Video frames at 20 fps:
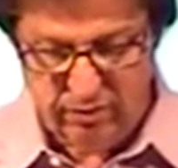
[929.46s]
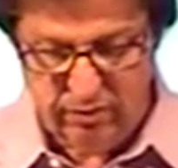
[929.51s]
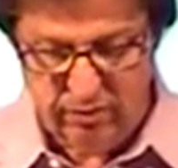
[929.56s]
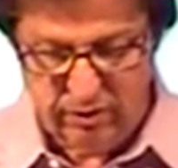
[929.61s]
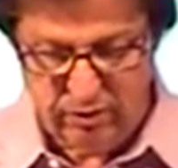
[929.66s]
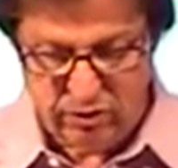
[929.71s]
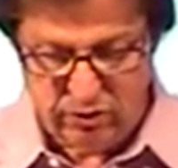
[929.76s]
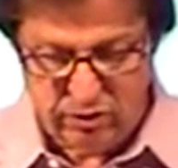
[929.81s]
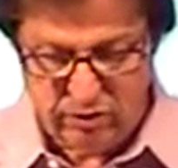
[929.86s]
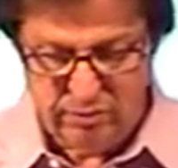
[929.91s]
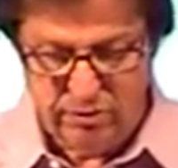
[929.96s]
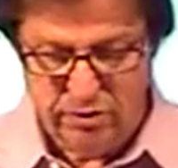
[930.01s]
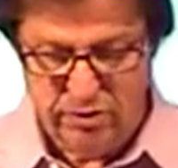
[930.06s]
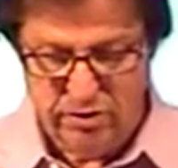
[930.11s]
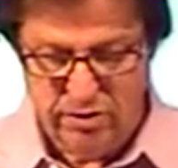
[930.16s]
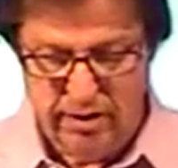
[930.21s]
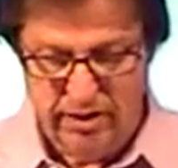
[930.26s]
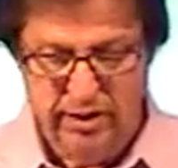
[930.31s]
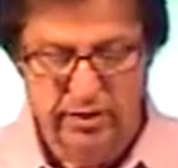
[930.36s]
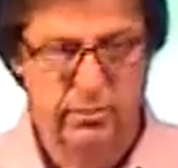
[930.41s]
is what the scripture
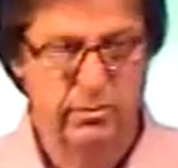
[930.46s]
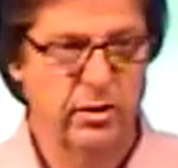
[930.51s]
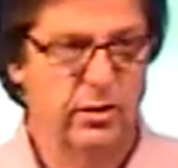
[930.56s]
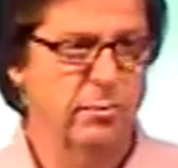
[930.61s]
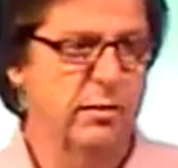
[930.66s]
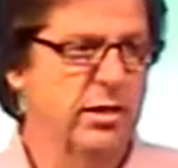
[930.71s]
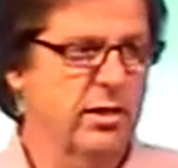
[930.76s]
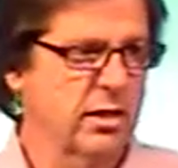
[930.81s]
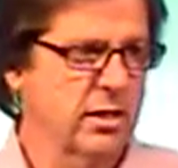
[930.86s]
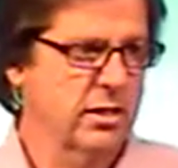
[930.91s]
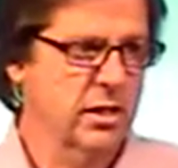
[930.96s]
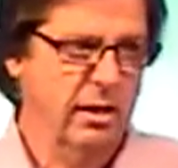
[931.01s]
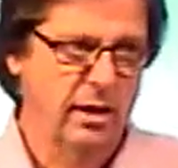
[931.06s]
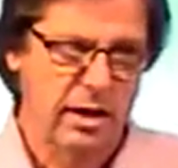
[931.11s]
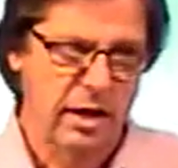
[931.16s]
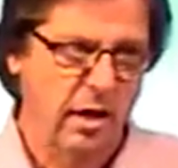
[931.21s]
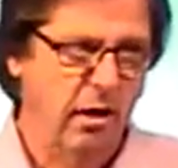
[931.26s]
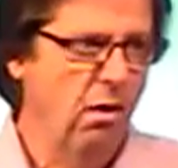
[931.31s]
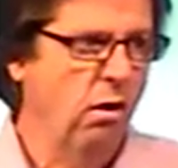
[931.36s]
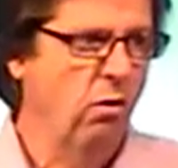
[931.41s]
says, which means it's a
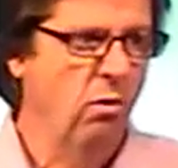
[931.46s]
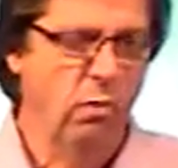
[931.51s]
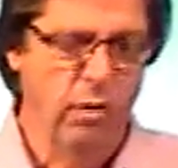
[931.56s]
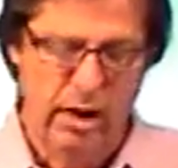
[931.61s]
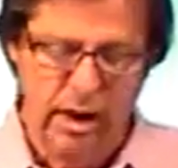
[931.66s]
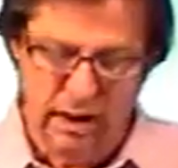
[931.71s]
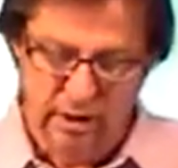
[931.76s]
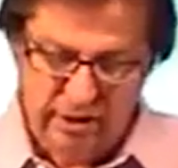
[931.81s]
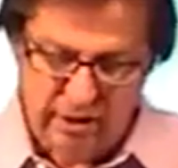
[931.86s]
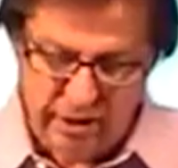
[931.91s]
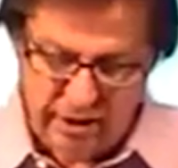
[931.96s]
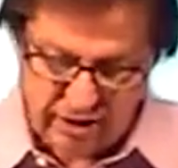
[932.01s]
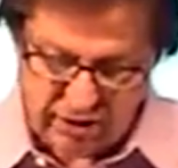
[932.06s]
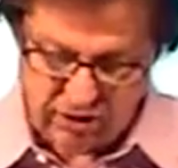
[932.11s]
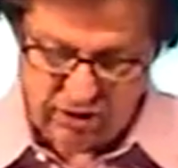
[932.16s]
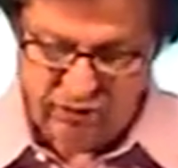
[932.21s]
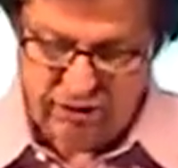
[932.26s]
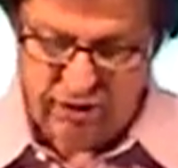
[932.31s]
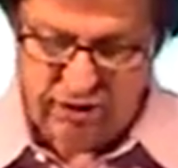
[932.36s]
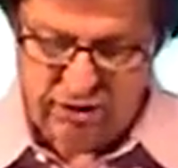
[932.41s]
long way to the
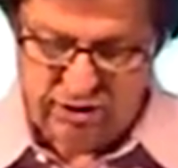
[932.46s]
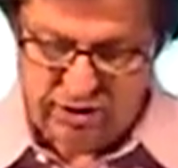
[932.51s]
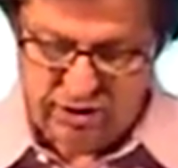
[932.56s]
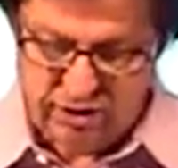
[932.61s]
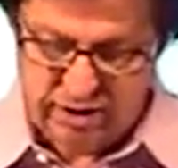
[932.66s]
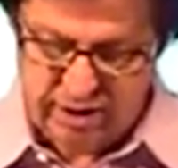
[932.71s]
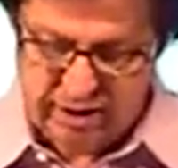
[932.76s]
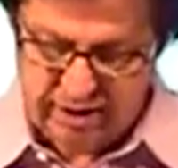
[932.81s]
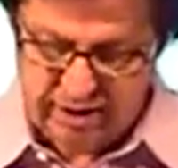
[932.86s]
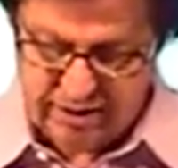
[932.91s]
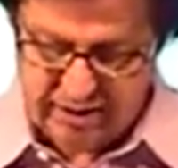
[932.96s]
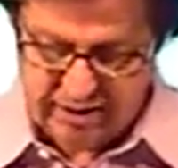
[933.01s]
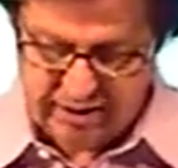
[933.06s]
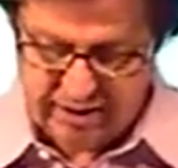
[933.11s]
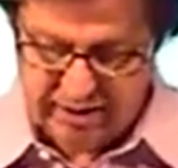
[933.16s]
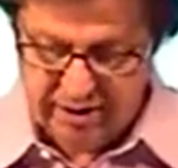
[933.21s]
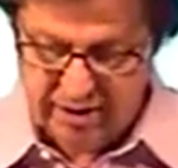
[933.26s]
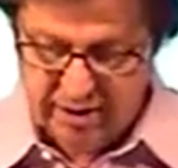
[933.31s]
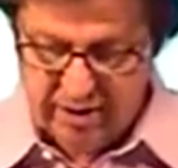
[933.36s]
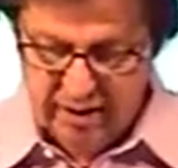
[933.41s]
next village and the next
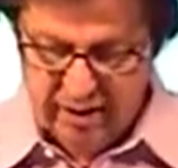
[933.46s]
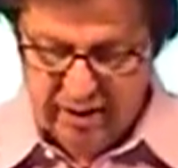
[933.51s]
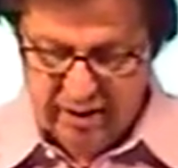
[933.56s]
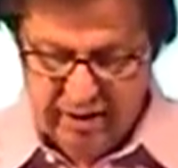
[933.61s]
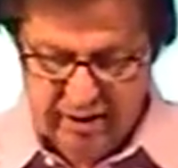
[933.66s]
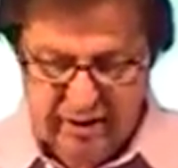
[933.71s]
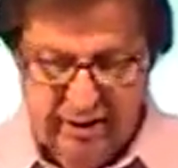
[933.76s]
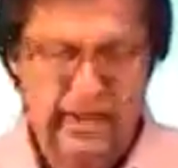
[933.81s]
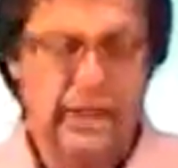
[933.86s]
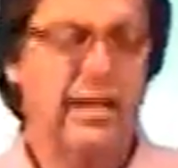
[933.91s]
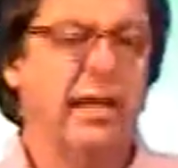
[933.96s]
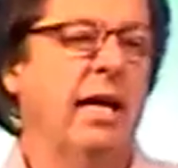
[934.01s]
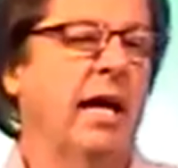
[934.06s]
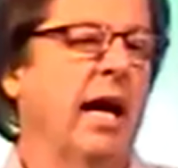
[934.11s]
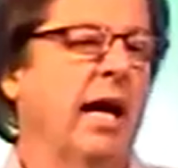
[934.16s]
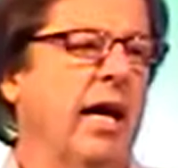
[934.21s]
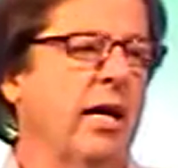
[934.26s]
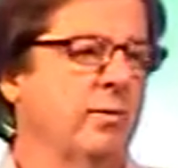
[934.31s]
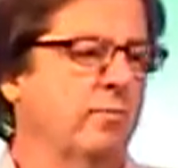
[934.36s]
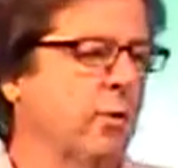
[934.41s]
town. In any
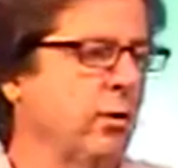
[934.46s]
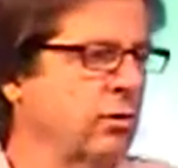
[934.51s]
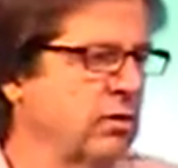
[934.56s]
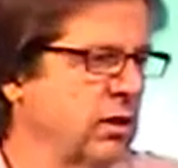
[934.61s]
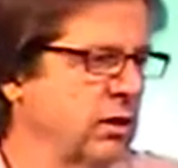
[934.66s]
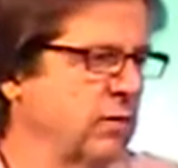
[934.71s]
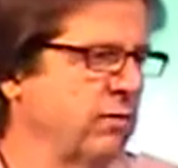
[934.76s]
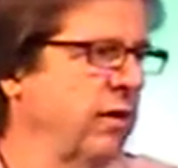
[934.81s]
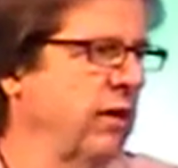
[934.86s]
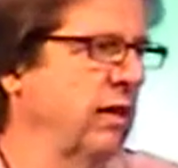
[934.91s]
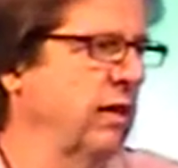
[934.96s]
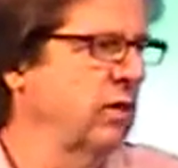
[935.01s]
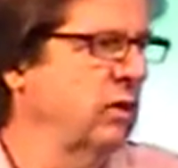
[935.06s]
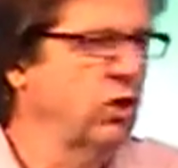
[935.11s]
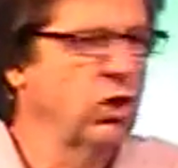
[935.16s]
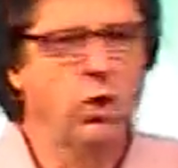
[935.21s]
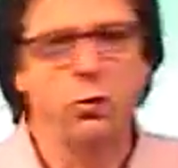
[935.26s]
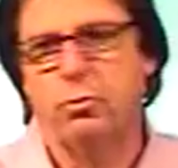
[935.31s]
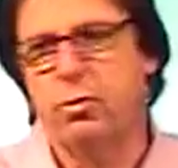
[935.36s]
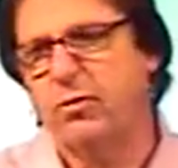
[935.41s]
case, most of these villages
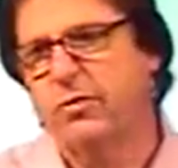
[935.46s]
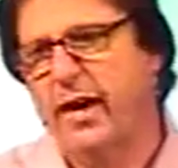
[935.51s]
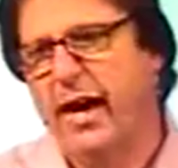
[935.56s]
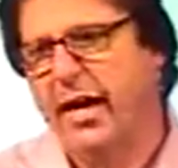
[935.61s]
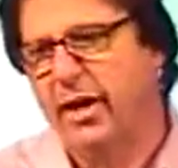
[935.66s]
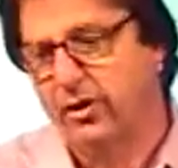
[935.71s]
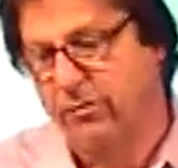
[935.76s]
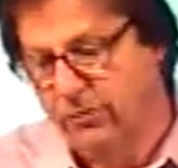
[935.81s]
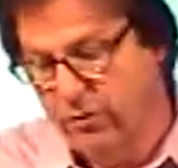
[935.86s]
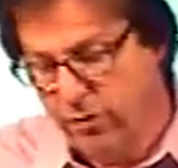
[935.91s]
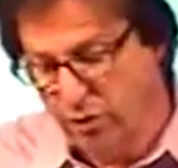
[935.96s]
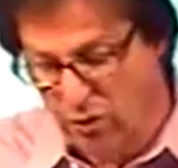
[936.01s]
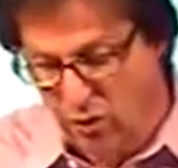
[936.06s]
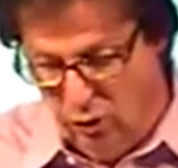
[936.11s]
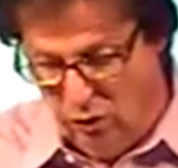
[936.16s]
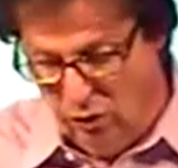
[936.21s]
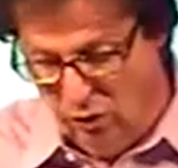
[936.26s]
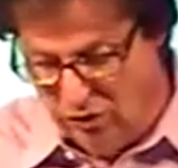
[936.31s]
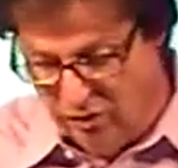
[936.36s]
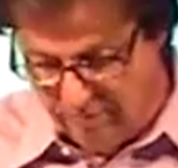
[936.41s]
could have provided for the
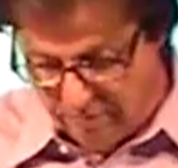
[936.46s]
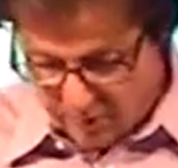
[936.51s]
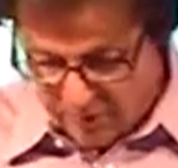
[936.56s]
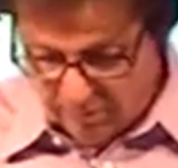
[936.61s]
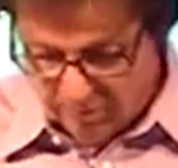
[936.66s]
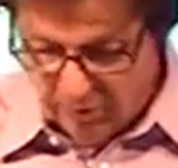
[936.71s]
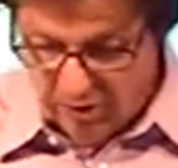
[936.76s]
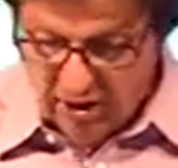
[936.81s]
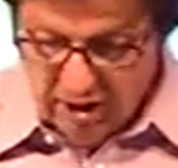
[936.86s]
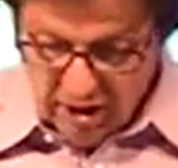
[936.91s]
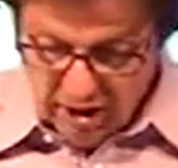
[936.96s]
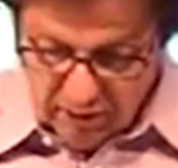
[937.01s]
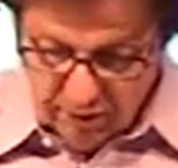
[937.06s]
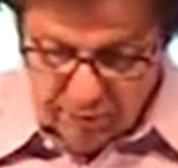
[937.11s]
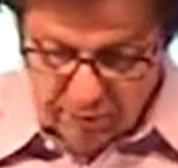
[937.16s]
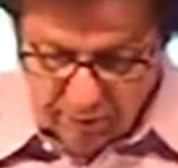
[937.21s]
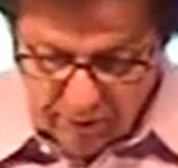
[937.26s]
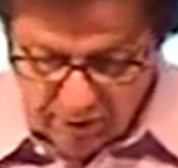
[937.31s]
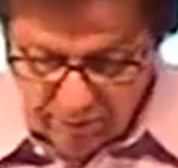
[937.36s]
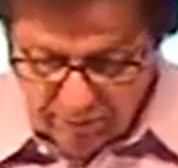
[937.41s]
hordes of people that
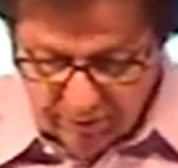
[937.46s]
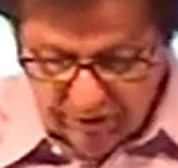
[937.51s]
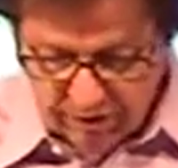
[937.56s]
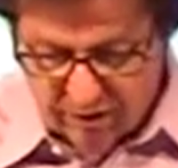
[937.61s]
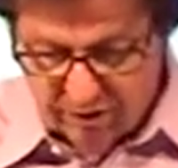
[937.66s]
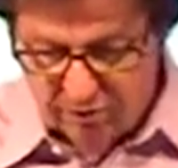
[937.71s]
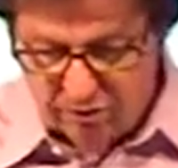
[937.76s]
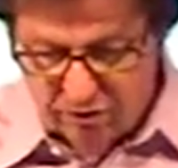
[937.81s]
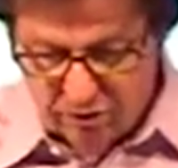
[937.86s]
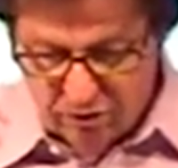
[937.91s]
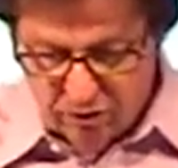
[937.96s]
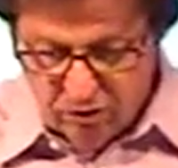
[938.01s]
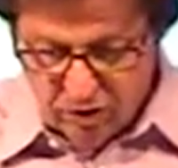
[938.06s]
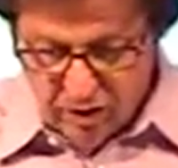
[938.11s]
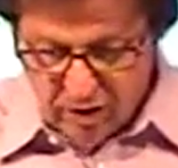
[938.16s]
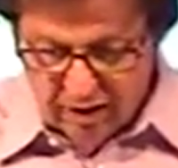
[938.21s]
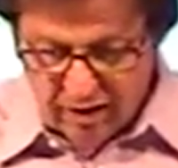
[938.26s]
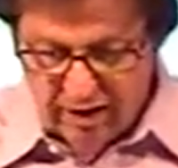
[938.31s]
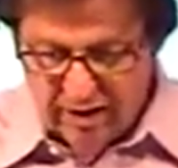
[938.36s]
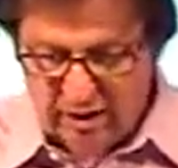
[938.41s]
would probably come through
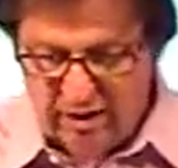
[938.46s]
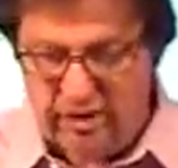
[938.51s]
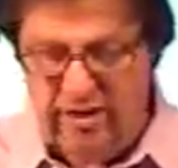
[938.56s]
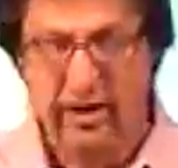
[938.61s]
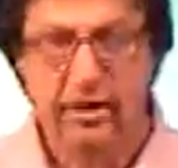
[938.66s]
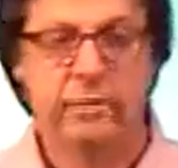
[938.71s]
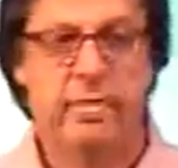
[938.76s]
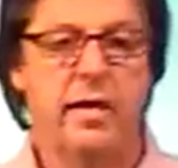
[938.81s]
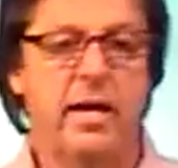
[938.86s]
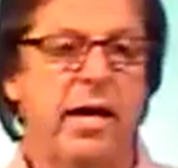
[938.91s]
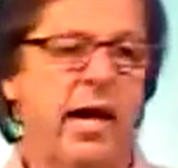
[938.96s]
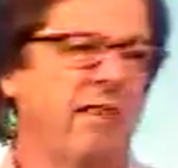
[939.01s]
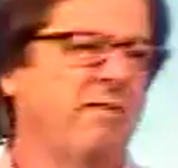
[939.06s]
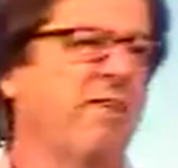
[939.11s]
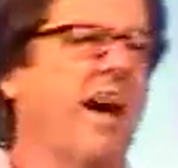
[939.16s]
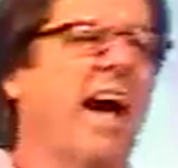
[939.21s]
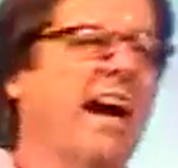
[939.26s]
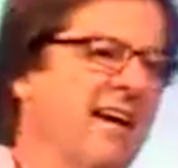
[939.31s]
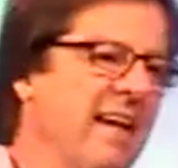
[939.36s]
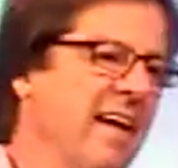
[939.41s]
to eat there. In
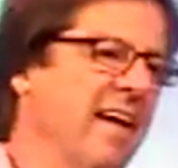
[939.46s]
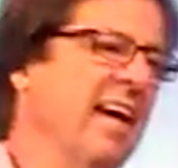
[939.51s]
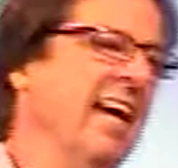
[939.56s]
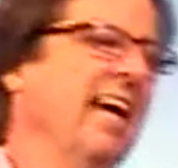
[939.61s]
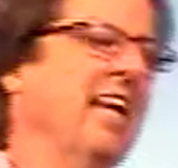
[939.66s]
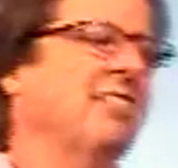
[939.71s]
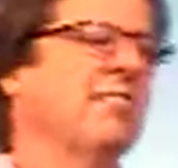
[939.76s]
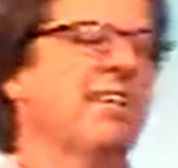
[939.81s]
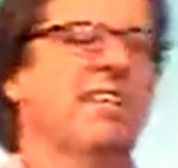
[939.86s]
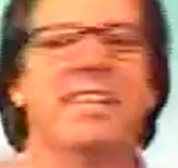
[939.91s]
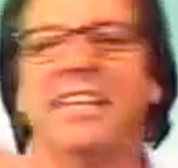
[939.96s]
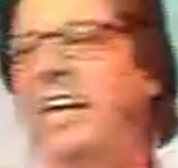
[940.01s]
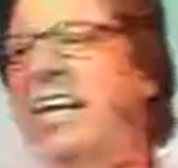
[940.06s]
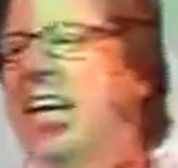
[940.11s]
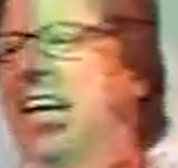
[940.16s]
fact, it's at the